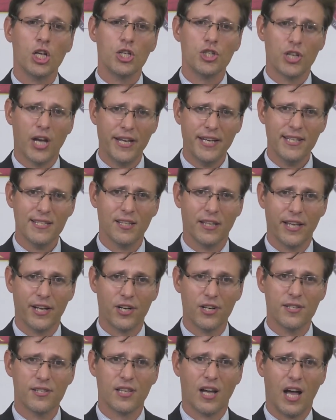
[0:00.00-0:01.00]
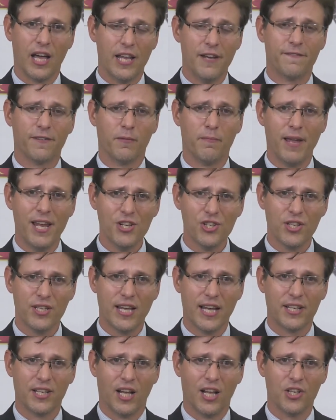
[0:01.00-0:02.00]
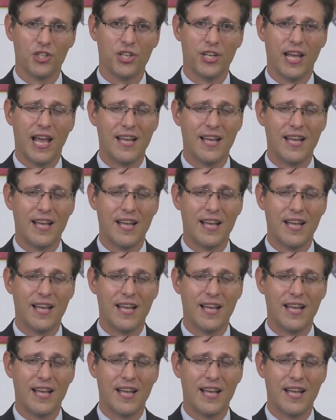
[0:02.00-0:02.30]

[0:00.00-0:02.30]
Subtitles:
Chinese leaders saw information technology